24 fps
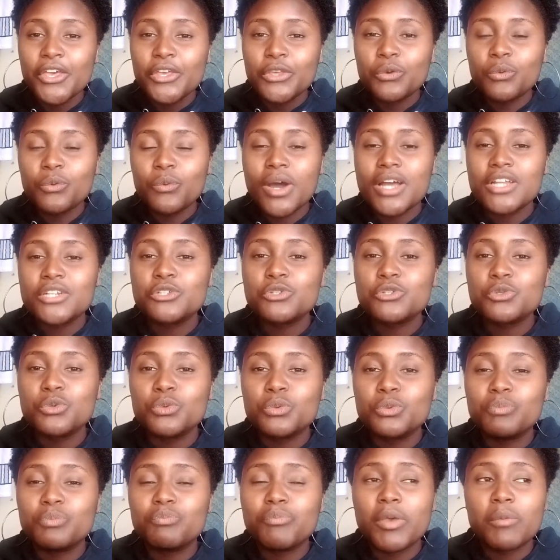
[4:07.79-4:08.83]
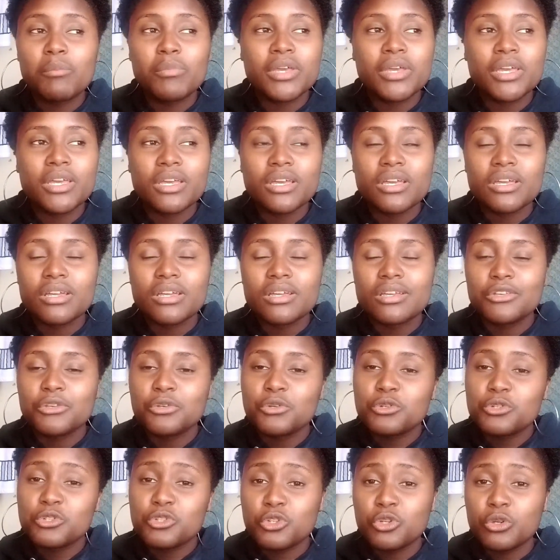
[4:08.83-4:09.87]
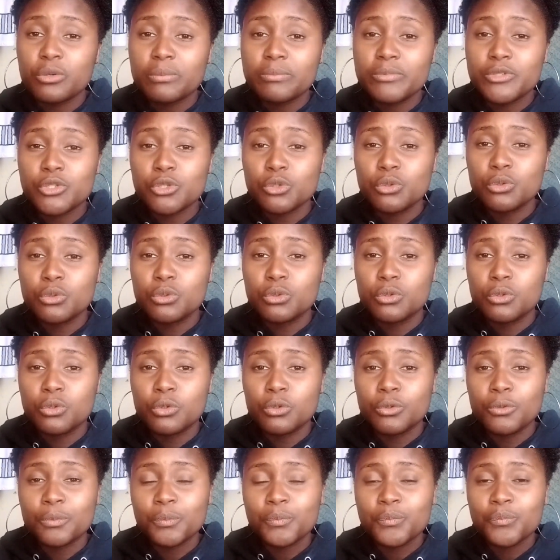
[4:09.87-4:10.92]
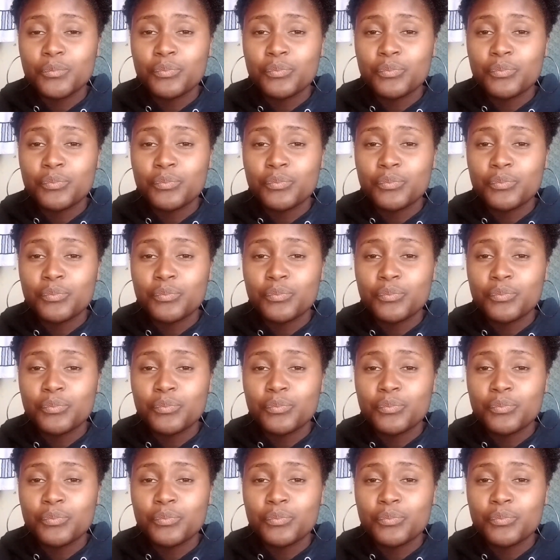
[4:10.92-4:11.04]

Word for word: you want to maybe YouTube to